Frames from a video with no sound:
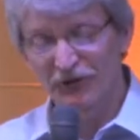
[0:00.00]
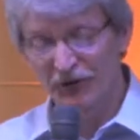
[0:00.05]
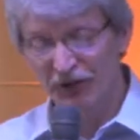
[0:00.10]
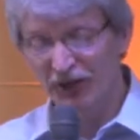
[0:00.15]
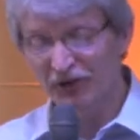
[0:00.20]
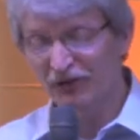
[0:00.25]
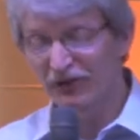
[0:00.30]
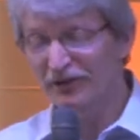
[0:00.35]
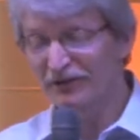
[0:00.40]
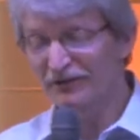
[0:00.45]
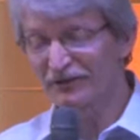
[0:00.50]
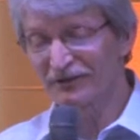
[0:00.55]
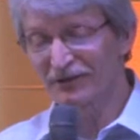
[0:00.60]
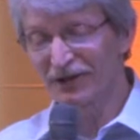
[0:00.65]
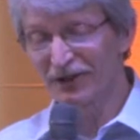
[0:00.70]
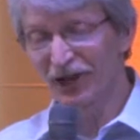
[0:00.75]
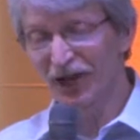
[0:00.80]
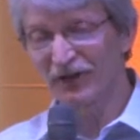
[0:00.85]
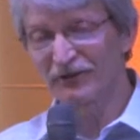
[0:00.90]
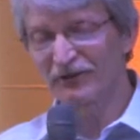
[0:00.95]
There is
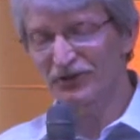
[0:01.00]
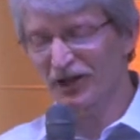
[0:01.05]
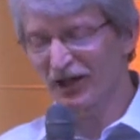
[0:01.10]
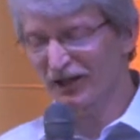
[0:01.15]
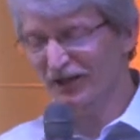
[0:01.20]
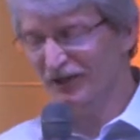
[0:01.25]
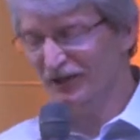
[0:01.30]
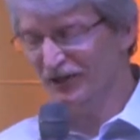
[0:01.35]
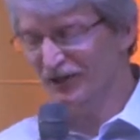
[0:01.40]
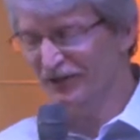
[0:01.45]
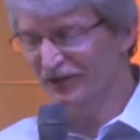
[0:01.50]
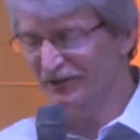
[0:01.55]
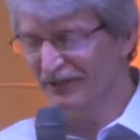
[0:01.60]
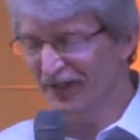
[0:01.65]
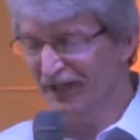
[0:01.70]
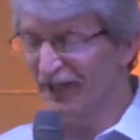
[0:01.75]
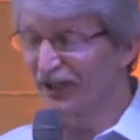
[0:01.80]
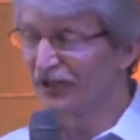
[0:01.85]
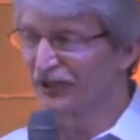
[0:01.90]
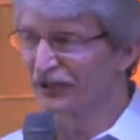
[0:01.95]
a life jacket
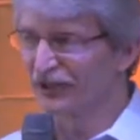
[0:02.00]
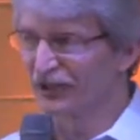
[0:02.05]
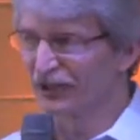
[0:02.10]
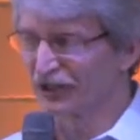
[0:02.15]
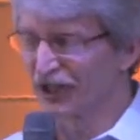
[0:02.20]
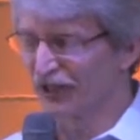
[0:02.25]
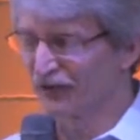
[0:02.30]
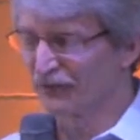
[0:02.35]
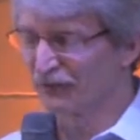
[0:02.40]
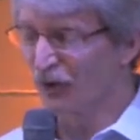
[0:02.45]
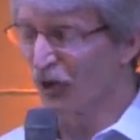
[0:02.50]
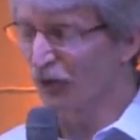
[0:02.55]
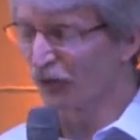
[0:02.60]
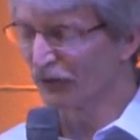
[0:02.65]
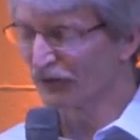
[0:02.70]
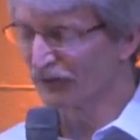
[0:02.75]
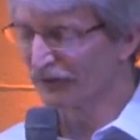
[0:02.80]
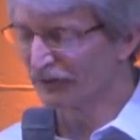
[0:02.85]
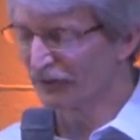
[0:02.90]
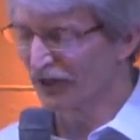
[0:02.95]
and a
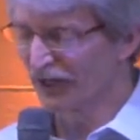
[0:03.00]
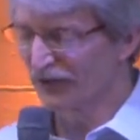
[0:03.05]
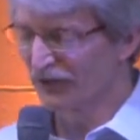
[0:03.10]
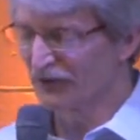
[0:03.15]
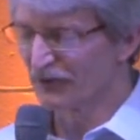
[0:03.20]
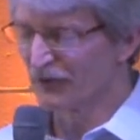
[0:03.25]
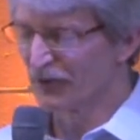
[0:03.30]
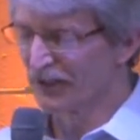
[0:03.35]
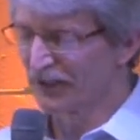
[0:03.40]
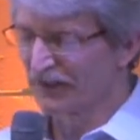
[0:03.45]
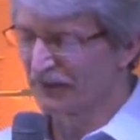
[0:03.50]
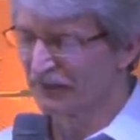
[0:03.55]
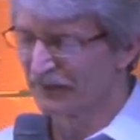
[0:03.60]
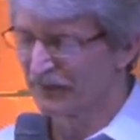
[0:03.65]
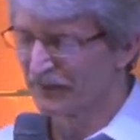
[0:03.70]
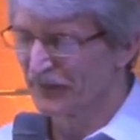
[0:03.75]
lifeboat for everybody.